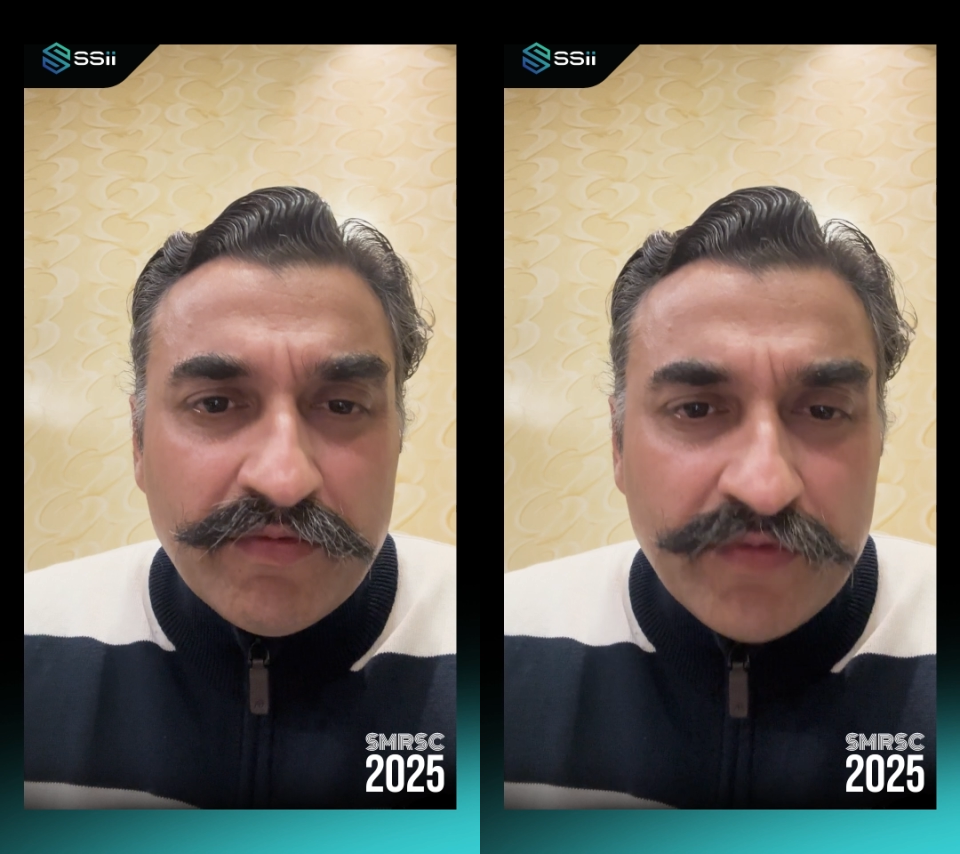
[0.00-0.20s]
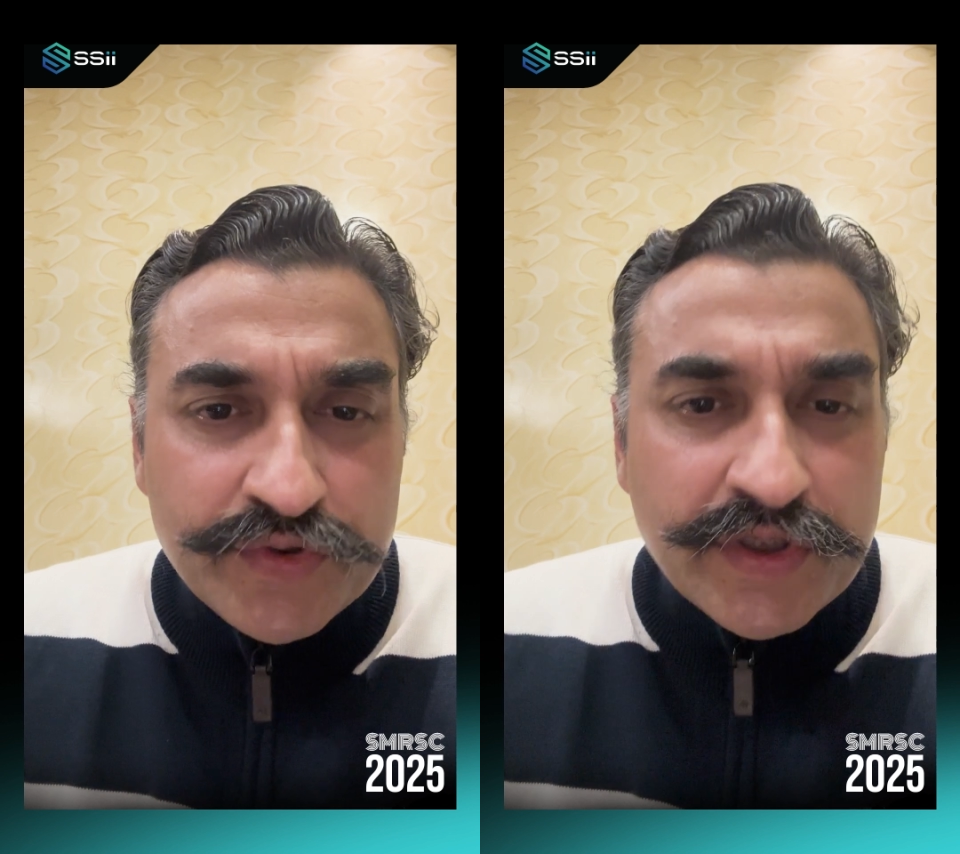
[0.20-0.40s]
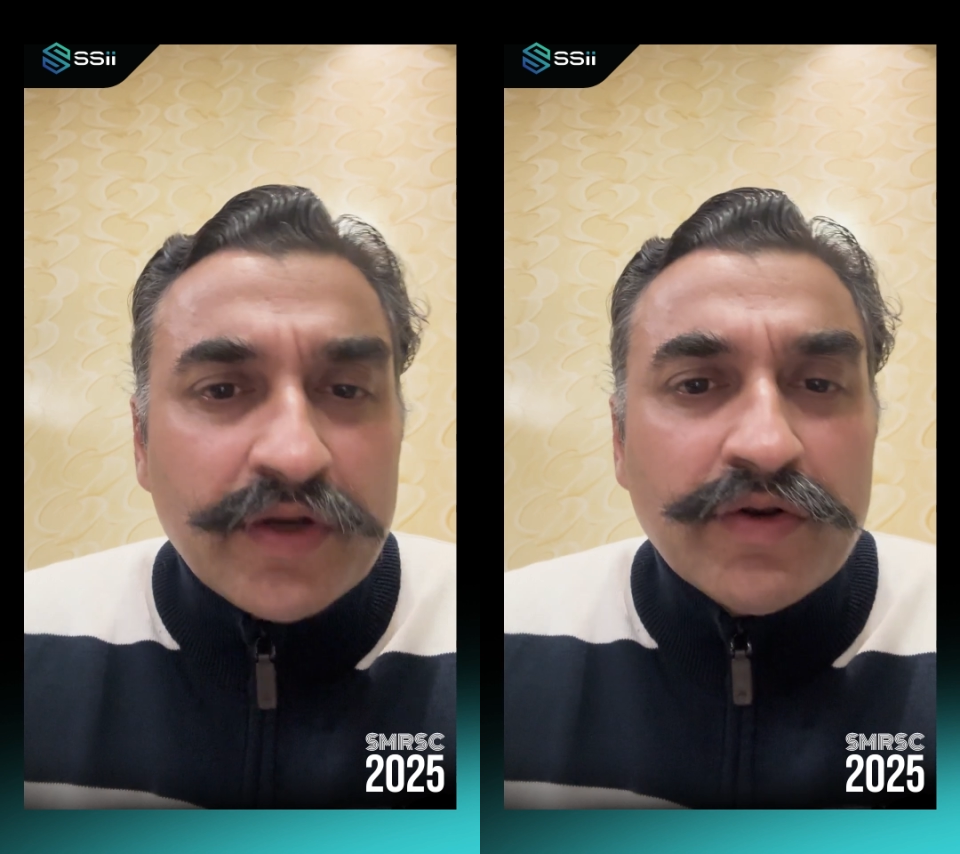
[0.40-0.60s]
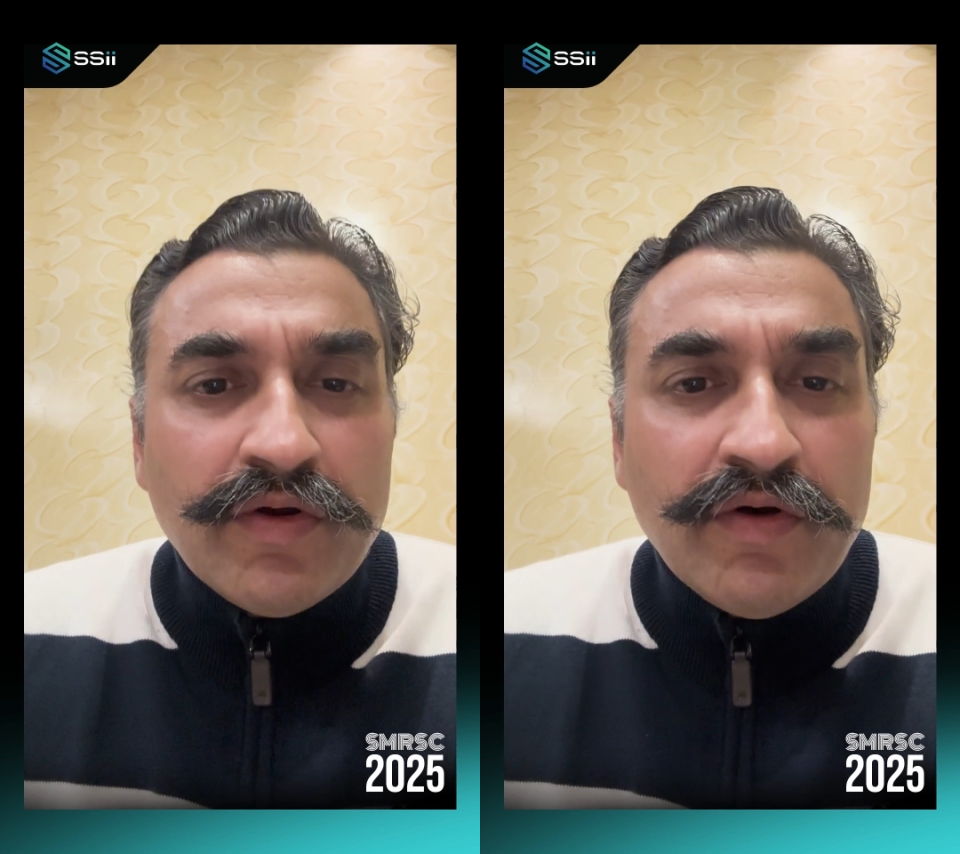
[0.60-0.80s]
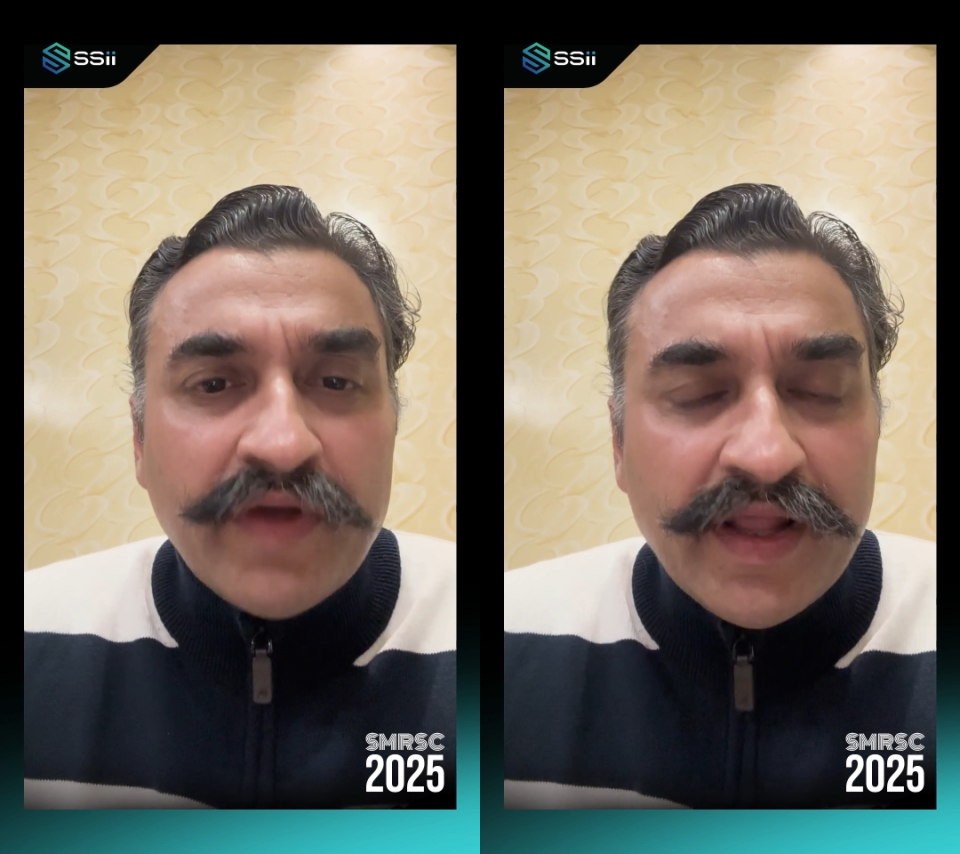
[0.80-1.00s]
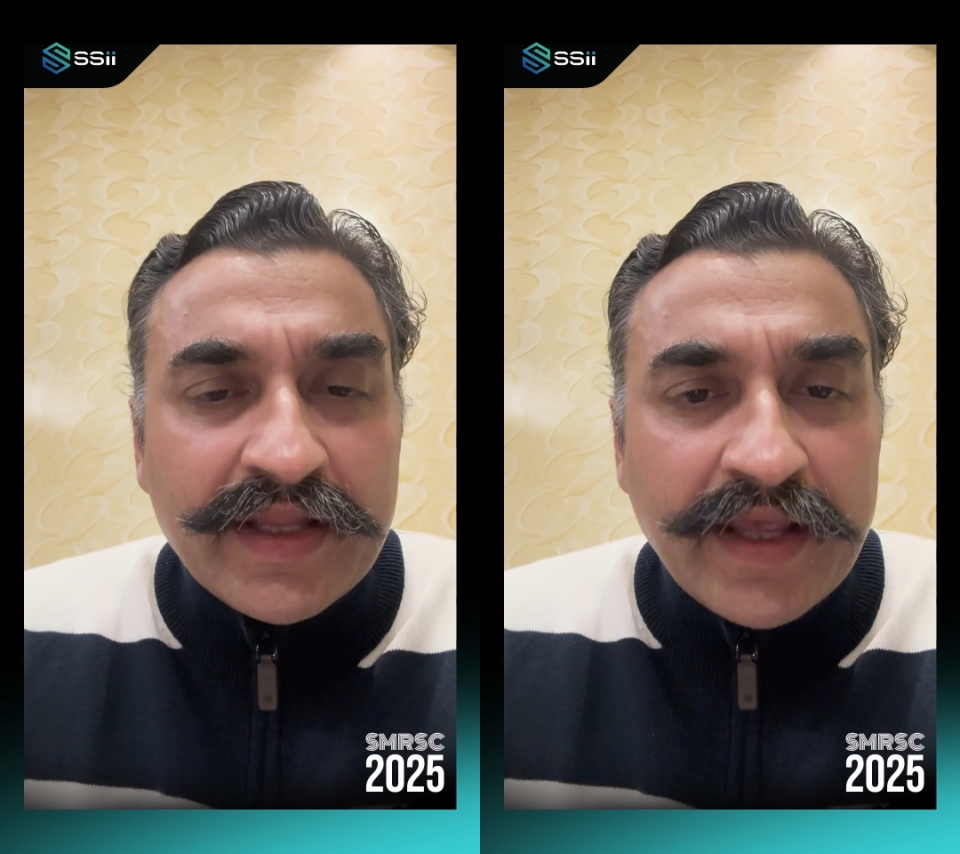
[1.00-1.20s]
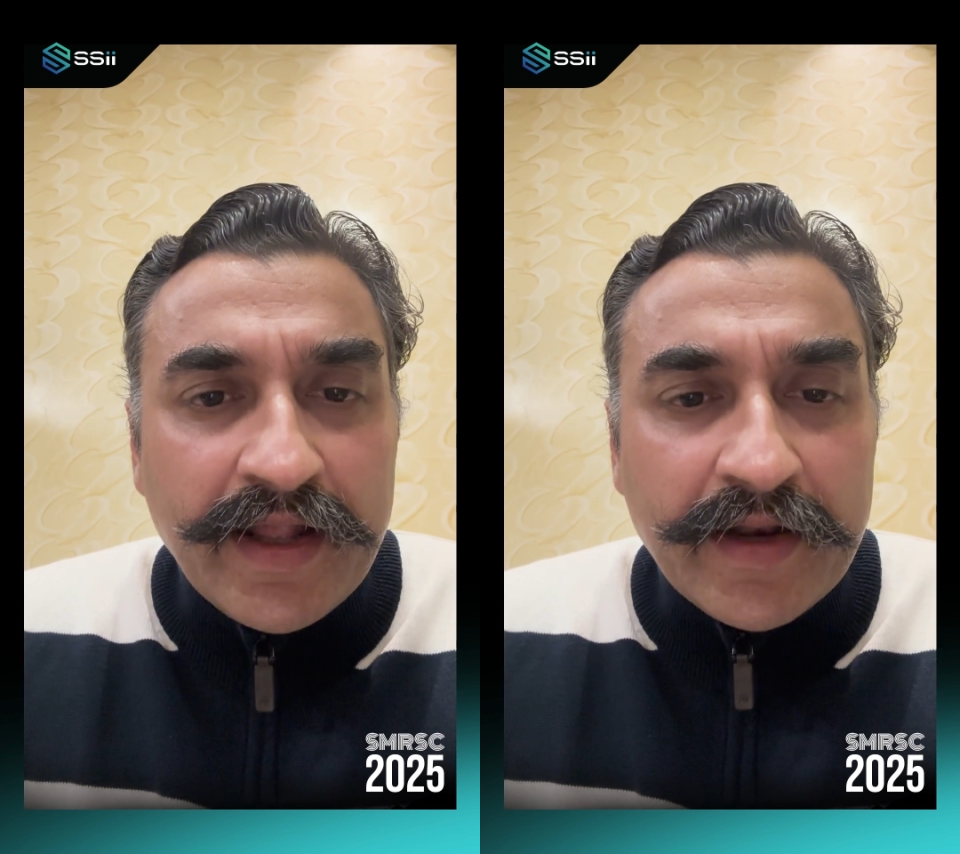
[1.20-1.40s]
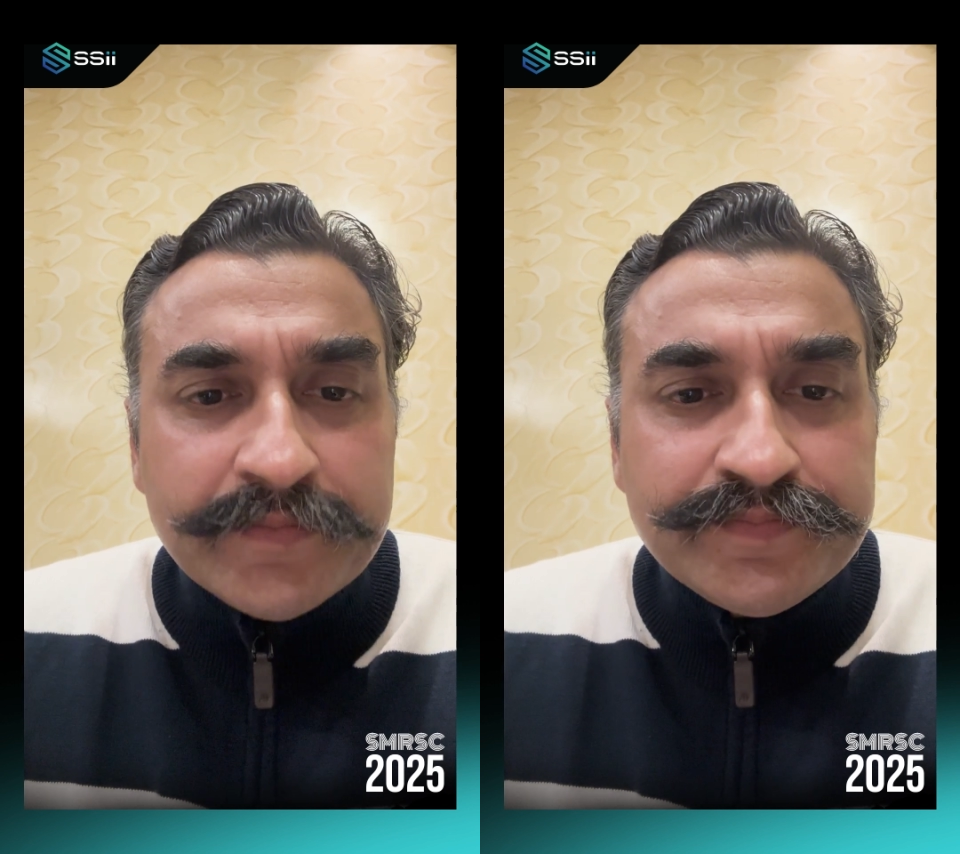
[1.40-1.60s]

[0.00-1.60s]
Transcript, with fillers: future of healthcare.